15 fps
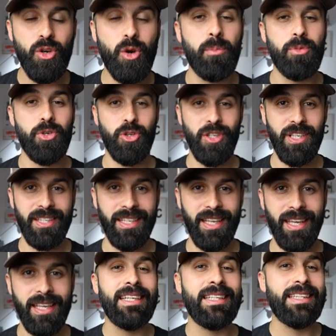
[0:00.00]

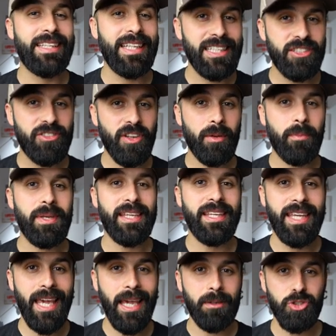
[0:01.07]
community. This will be a
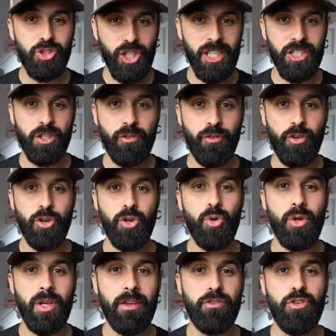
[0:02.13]
game changer for
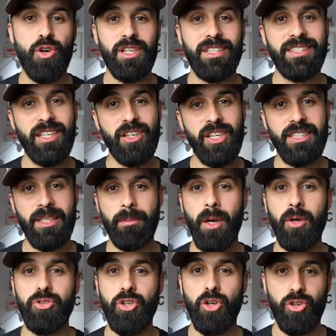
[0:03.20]
you if you are serious
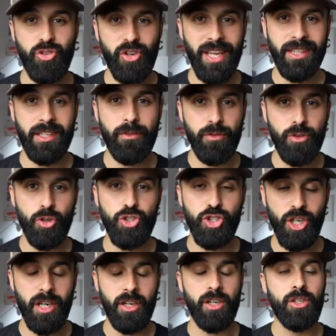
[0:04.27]
about your creative
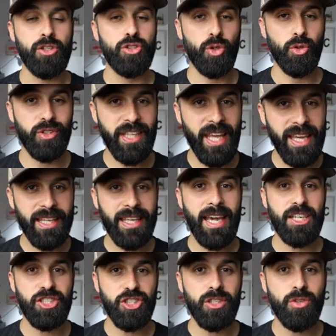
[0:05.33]
future. So take
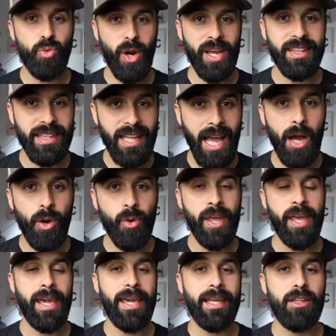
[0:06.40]
action right now
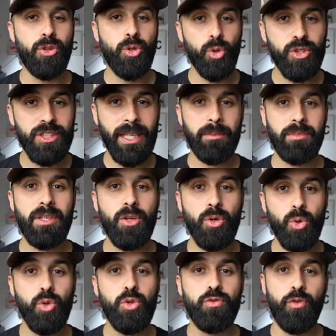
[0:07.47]
and do something
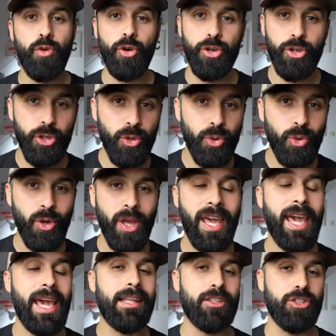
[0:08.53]
good for you
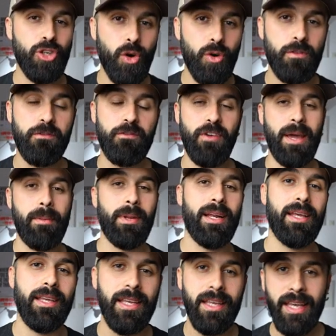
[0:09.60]
and your family.
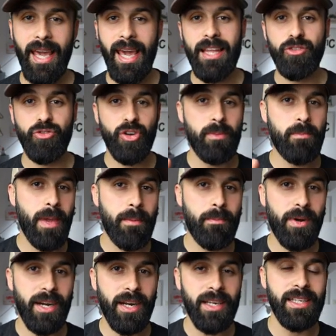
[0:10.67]
And
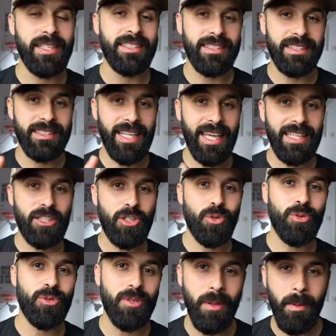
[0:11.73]
remember, stay
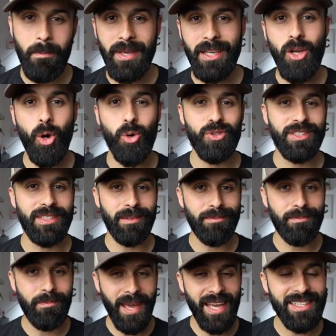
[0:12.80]
tuned because the
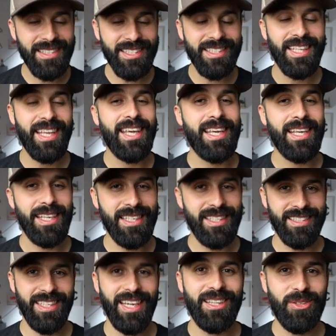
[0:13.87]
best
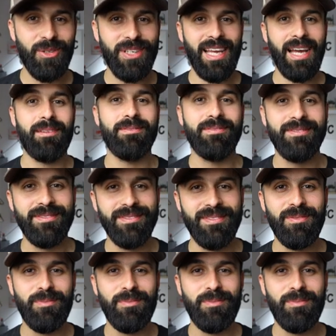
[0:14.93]
is yet to come.